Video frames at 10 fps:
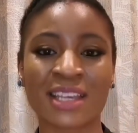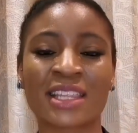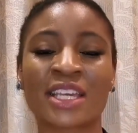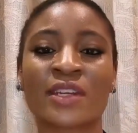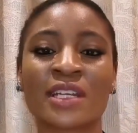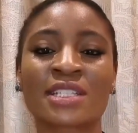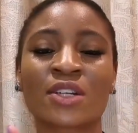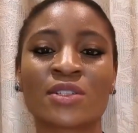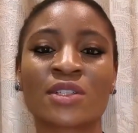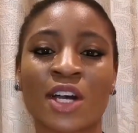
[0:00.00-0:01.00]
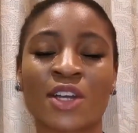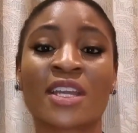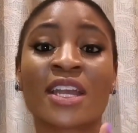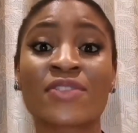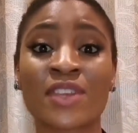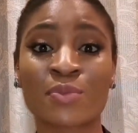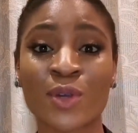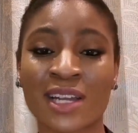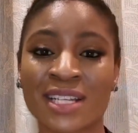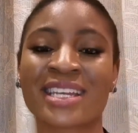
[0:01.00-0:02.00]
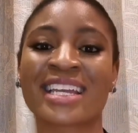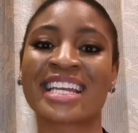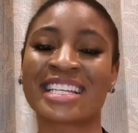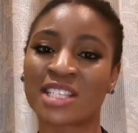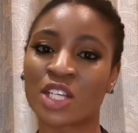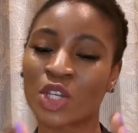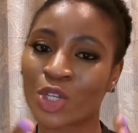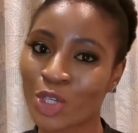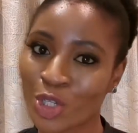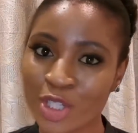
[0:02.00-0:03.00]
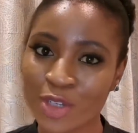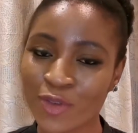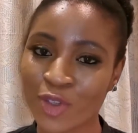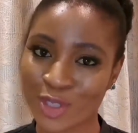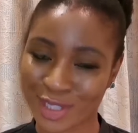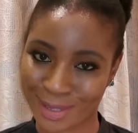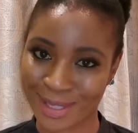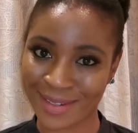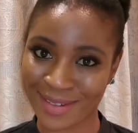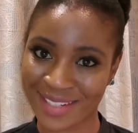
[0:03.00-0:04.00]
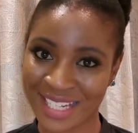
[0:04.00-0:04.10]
The ingredients are going to tell you if that product is good for your skin,